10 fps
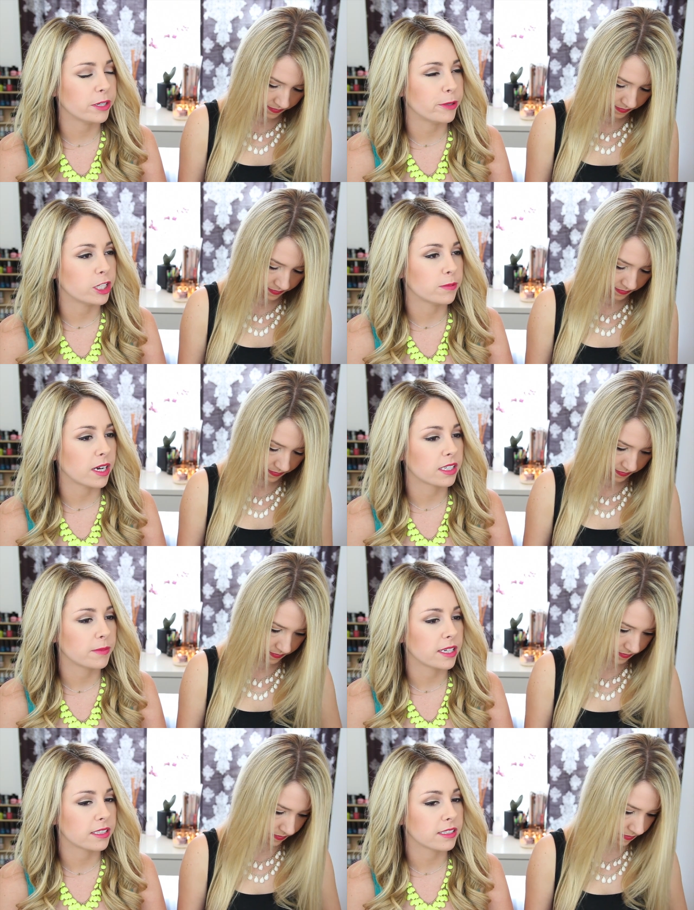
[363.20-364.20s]
Speaker 1: or your Birchbox
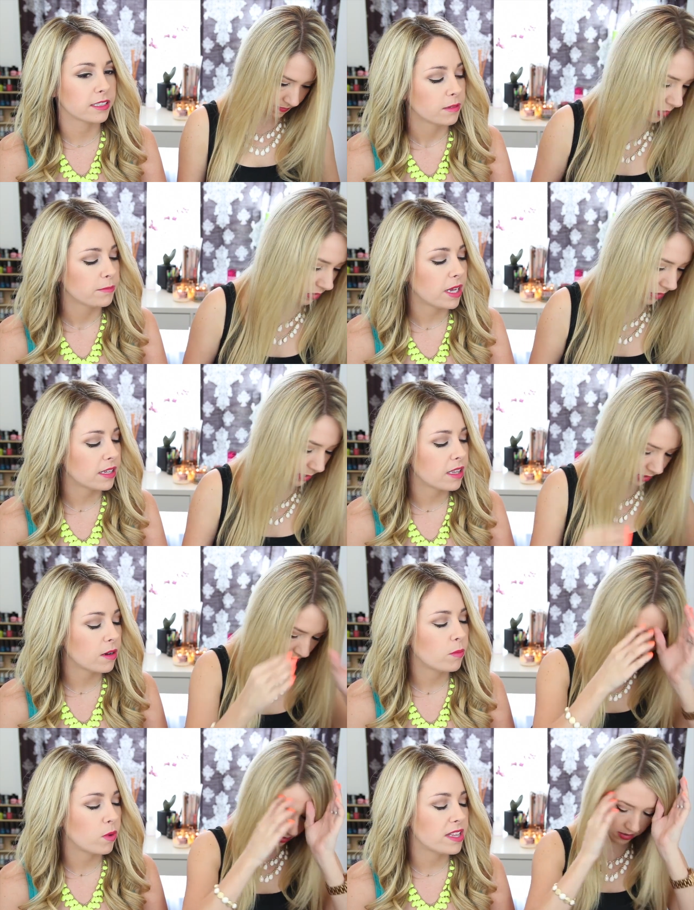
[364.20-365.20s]
boxes? But boxes.
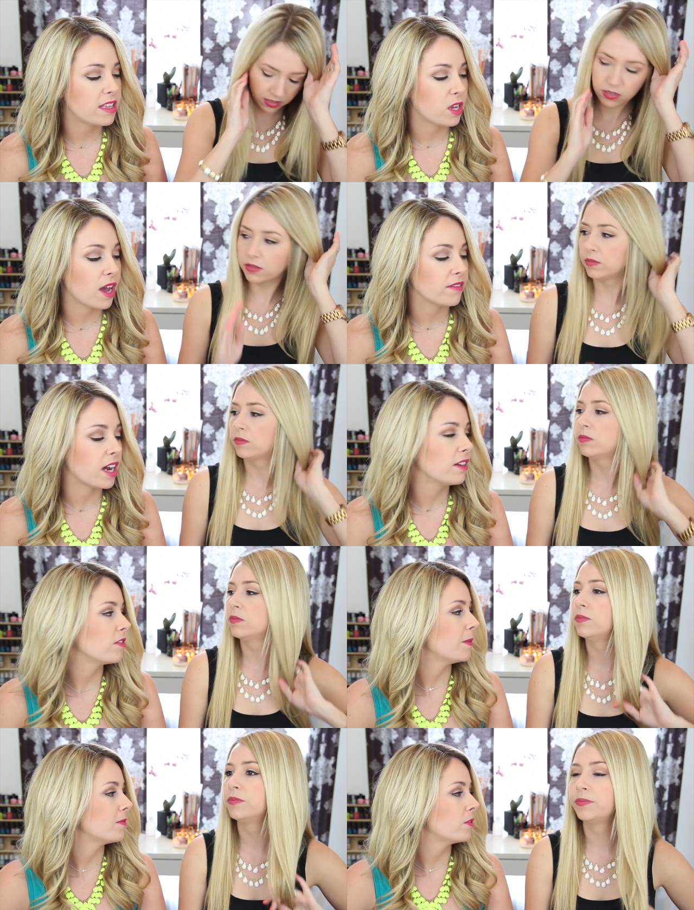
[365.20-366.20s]
The ones that you have gotten
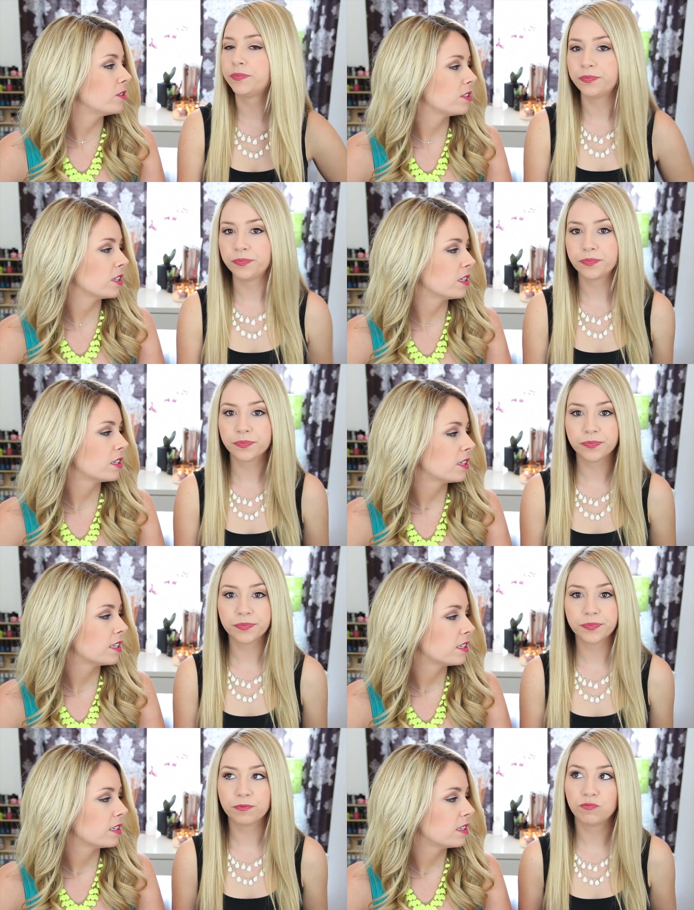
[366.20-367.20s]
from Influenster.
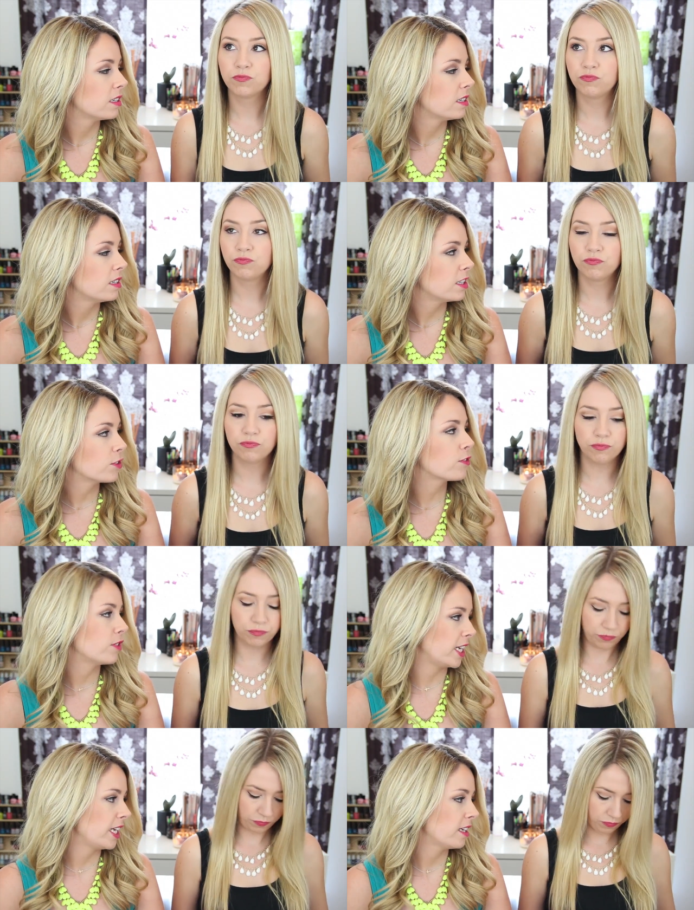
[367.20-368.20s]
Speaker 2: They're
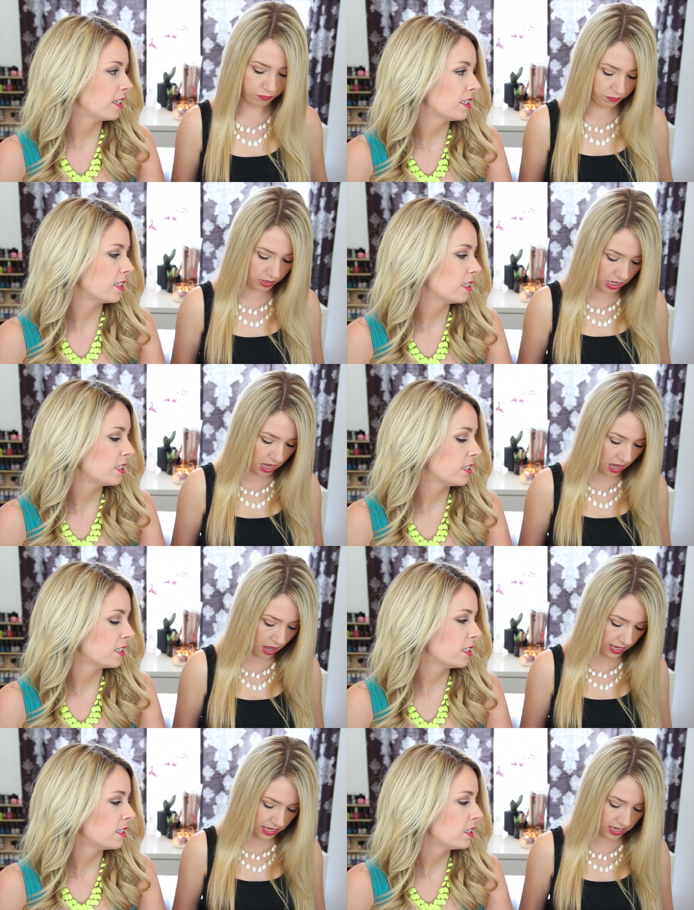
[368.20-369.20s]
free. Yeah,
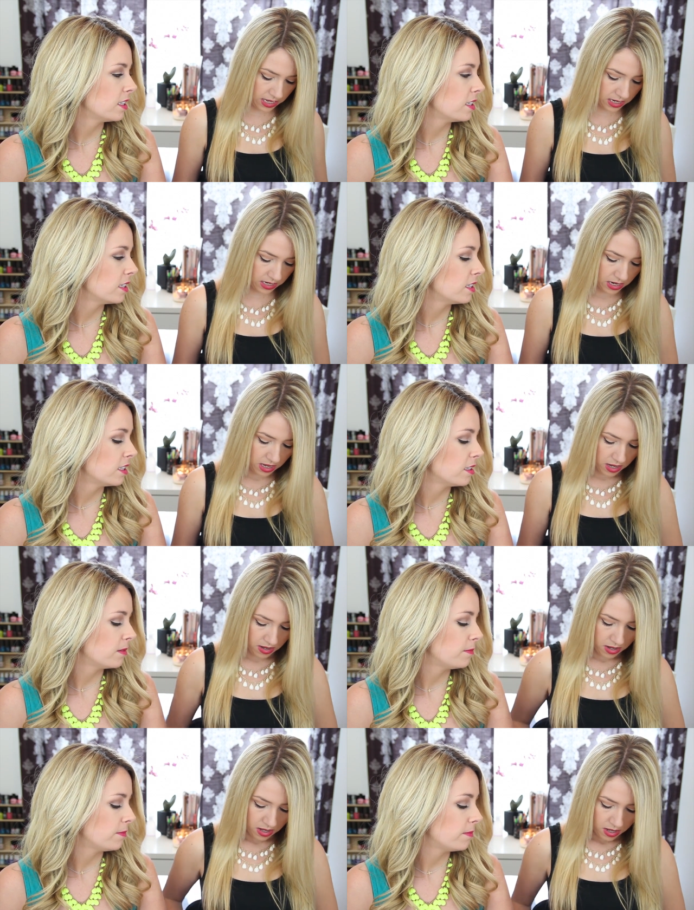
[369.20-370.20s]
I get...
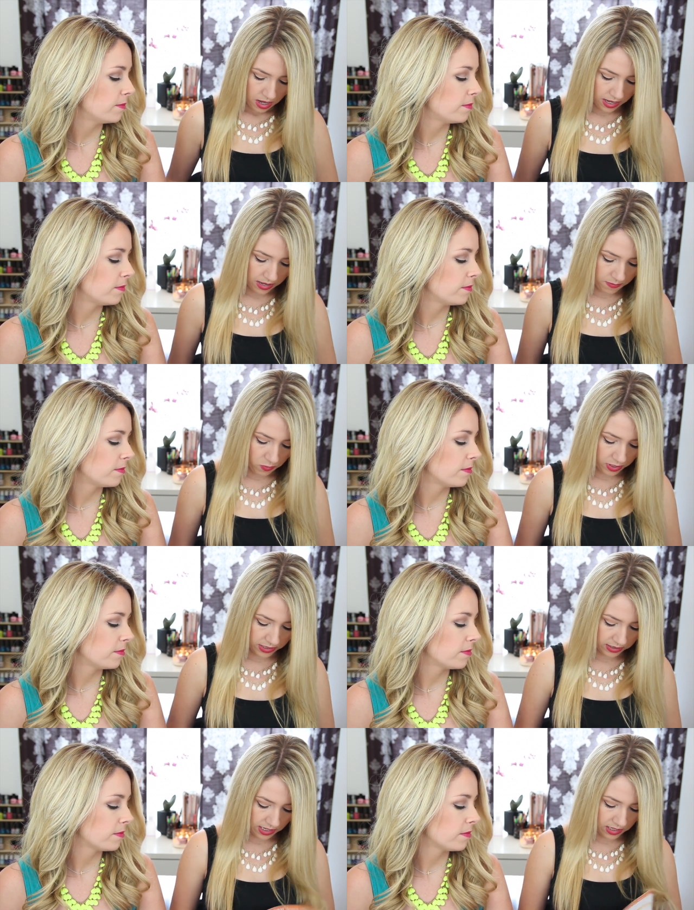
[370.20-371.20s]
I get more
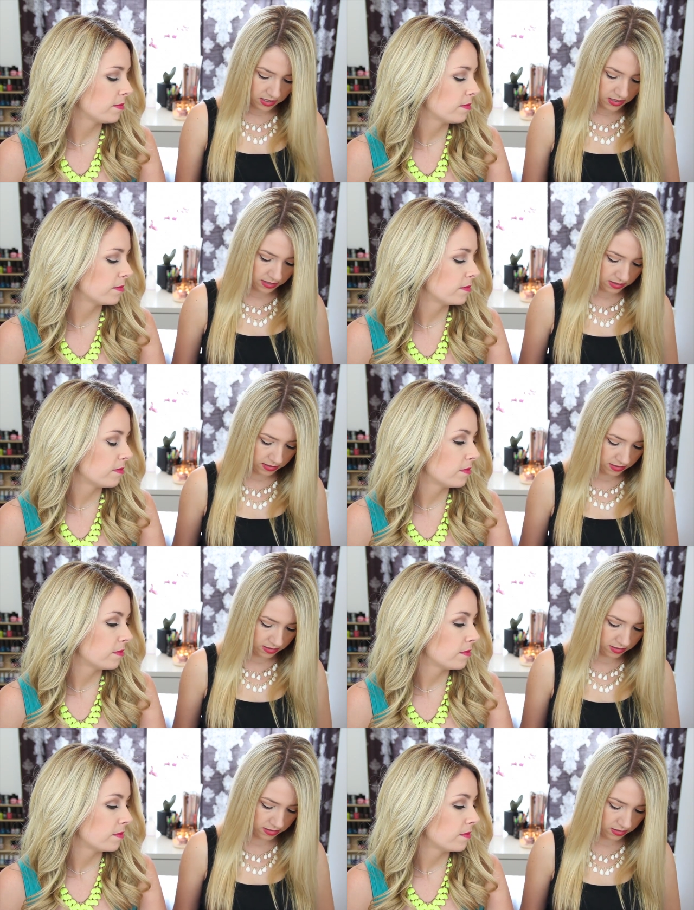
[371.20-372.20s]
excited.
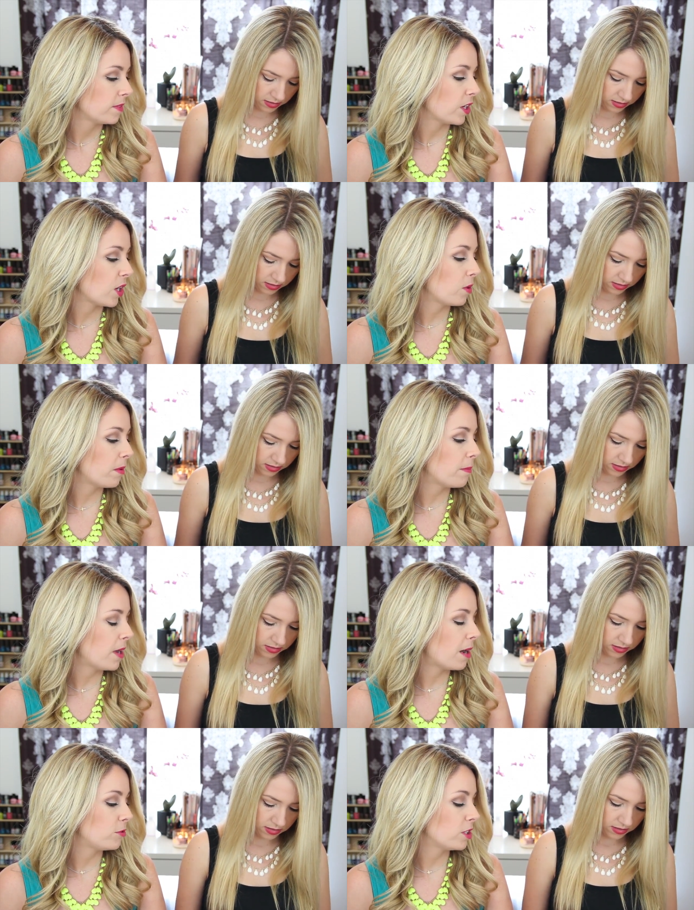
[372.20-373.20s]
Okay, what about
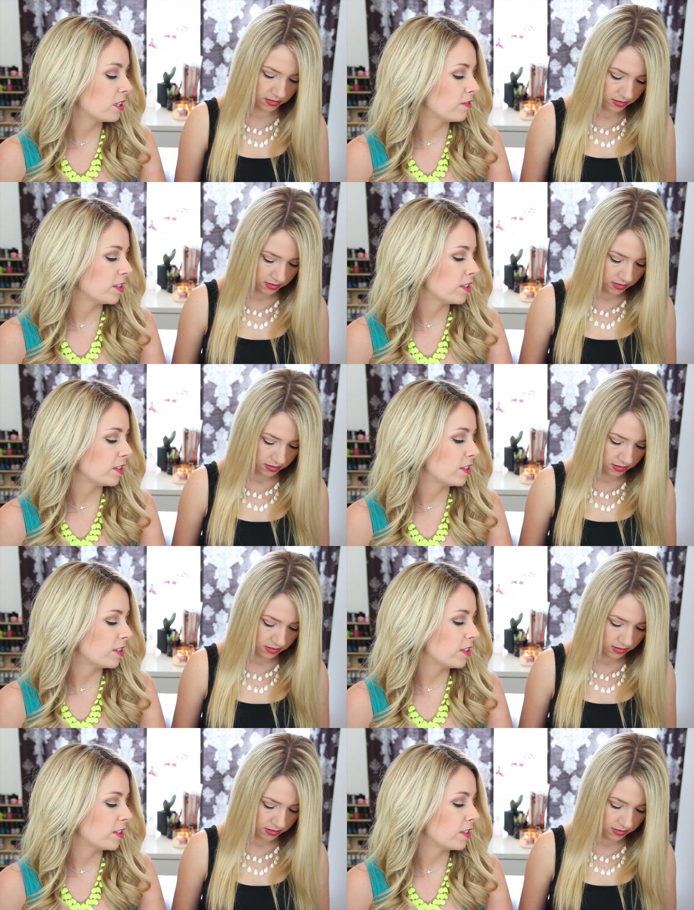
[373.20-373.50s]
Pop Sugar